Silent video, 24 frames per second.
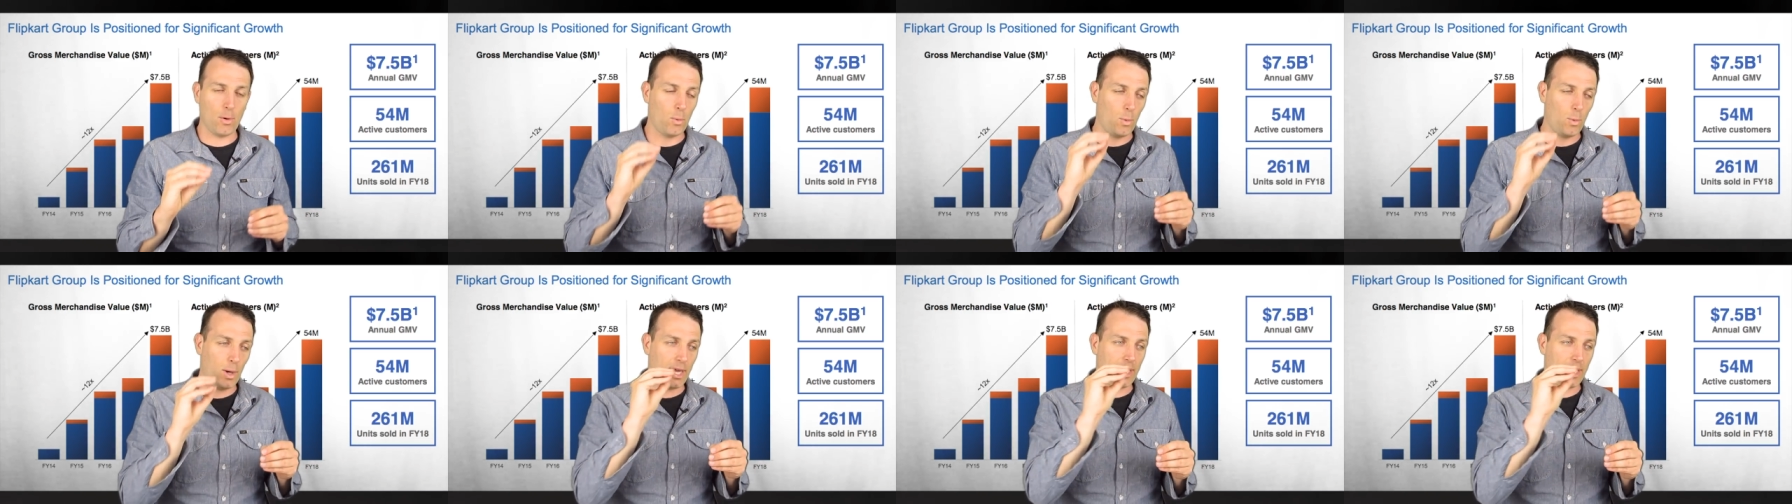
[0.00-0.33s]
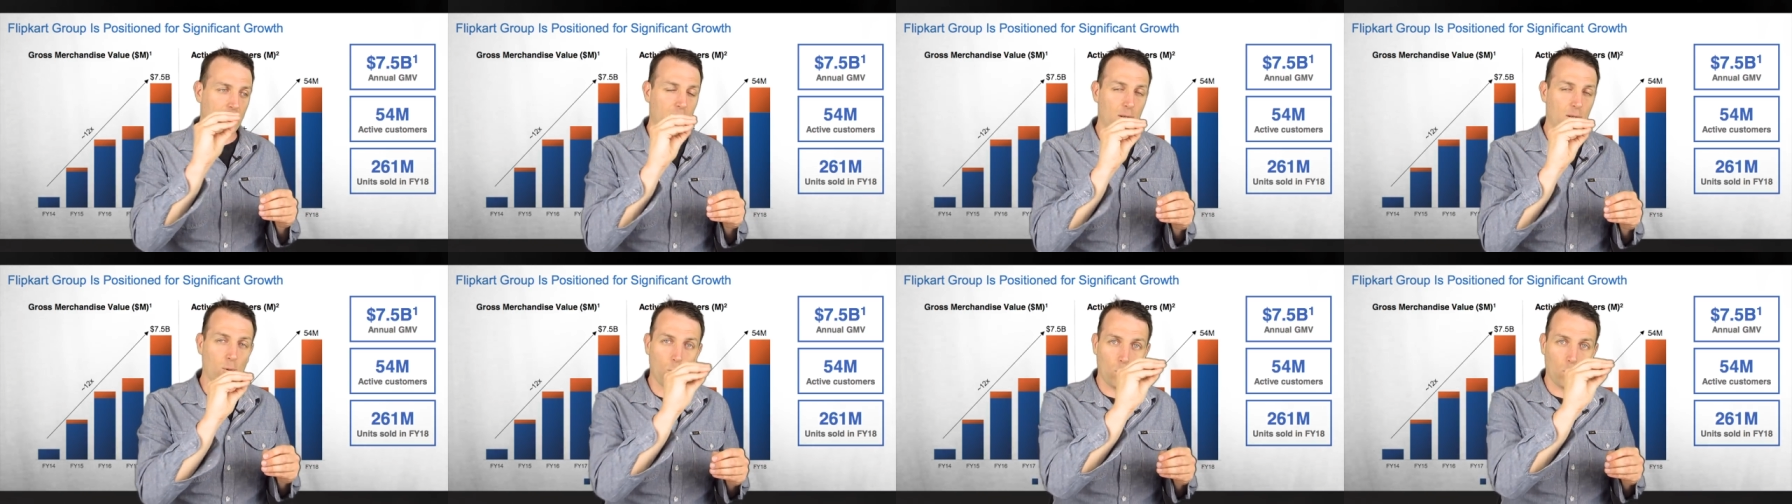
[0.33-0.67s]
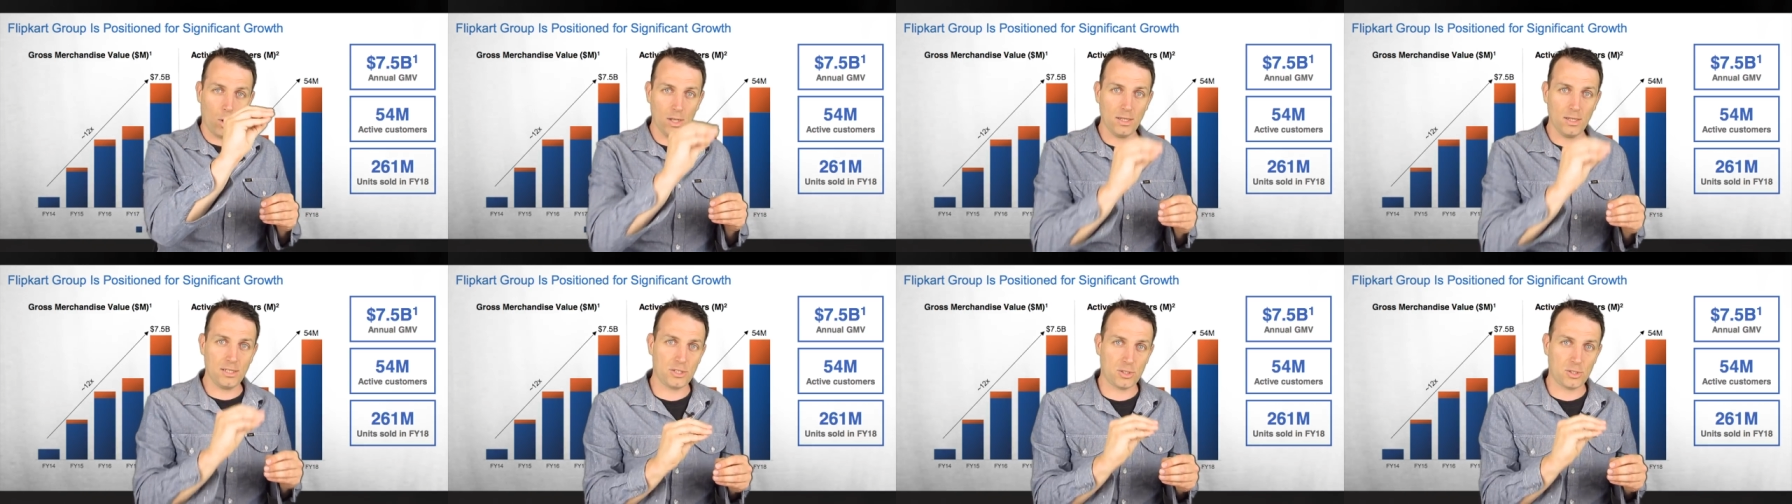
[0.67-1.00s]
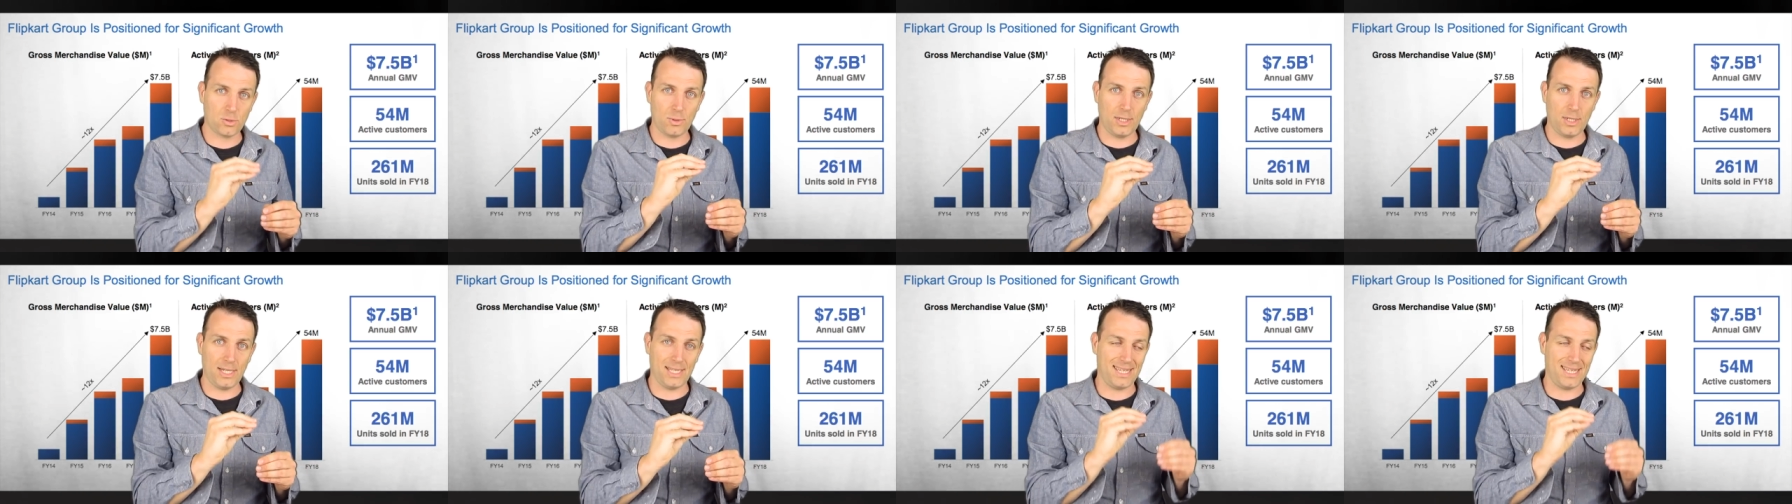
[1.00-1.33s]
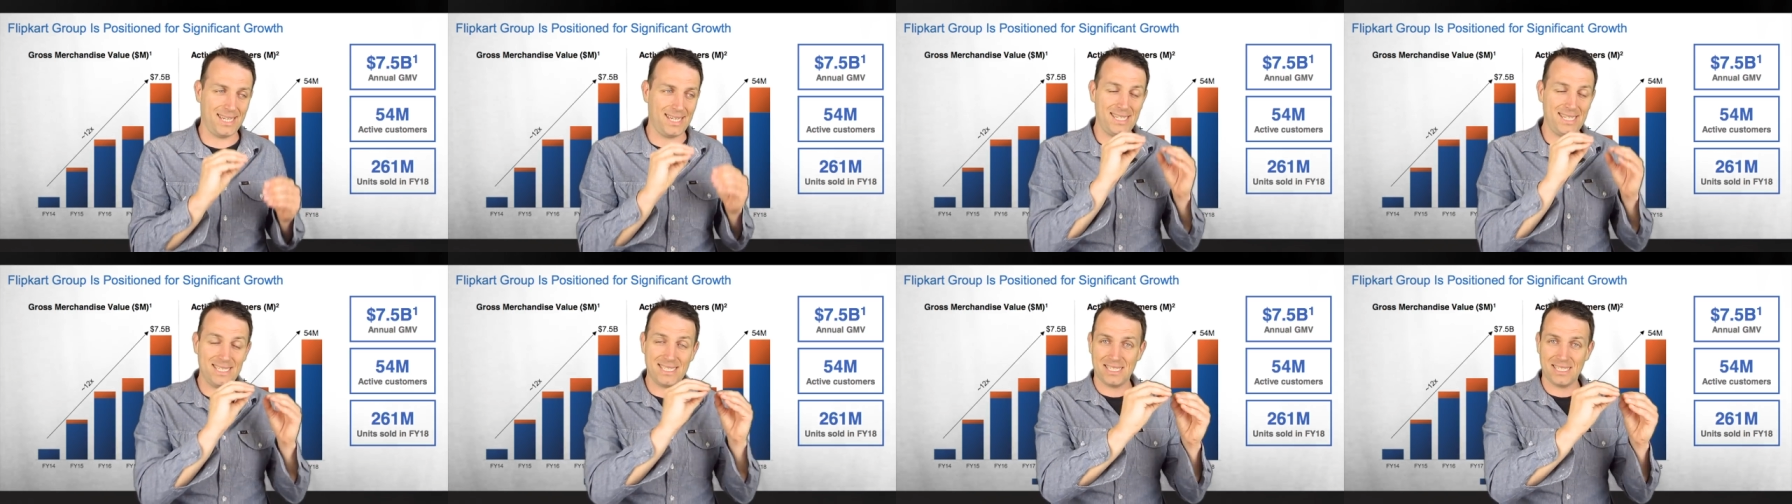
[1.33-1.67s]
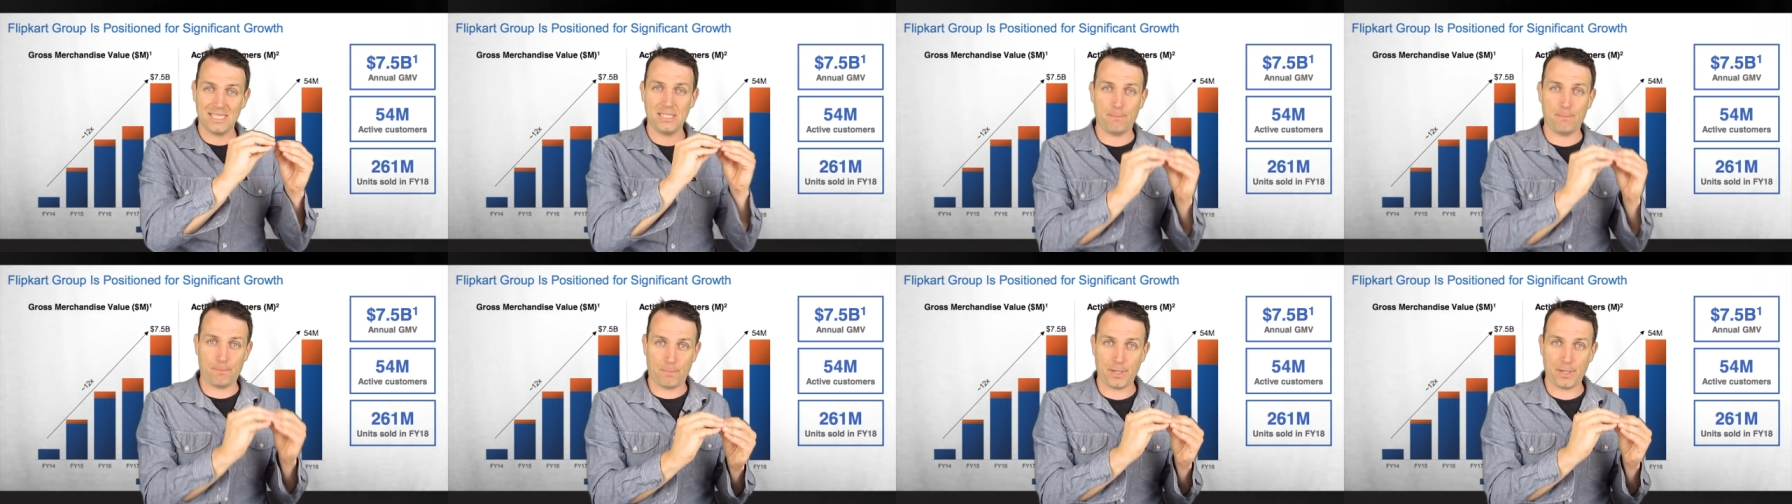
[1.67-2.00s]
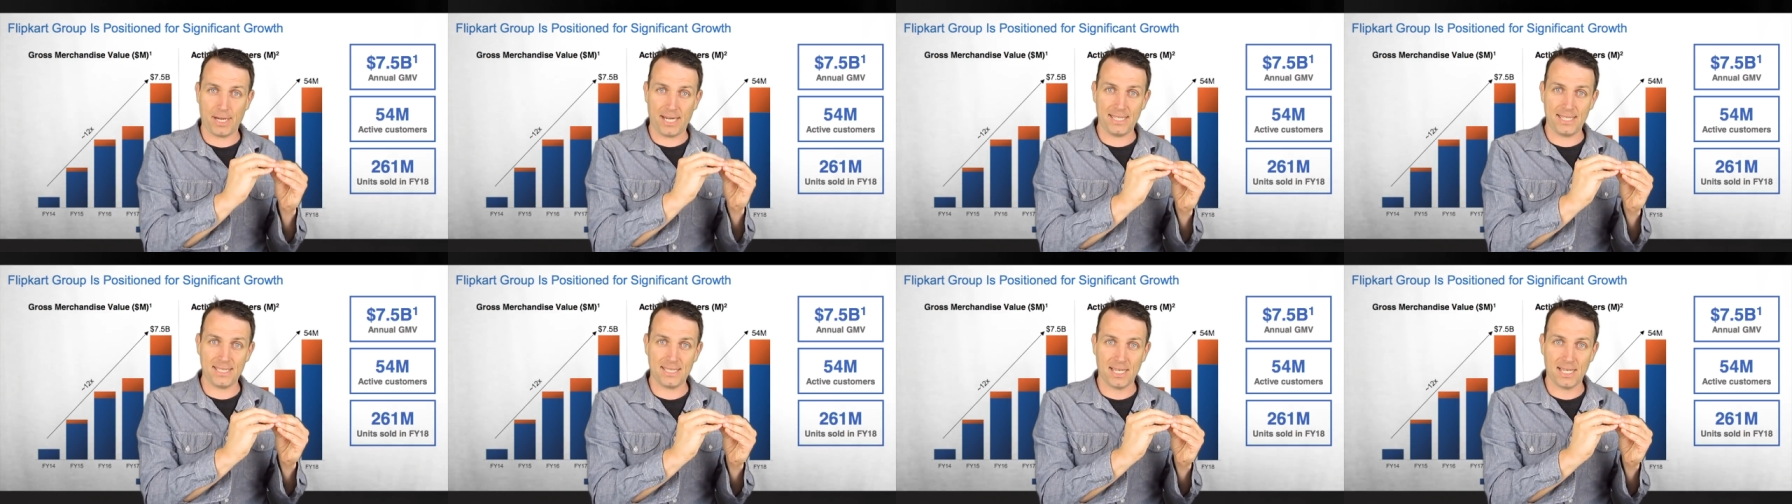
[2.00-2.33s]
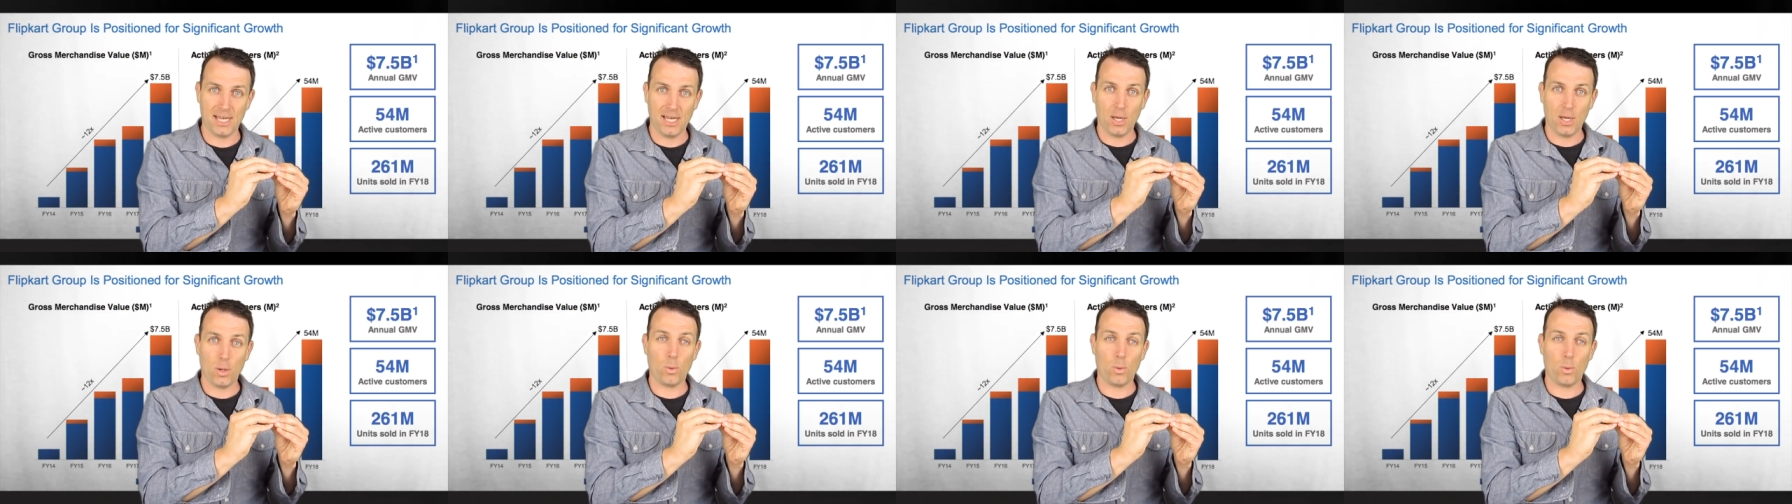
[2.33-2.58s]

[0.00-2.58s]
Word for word: when Wall Street is depressed,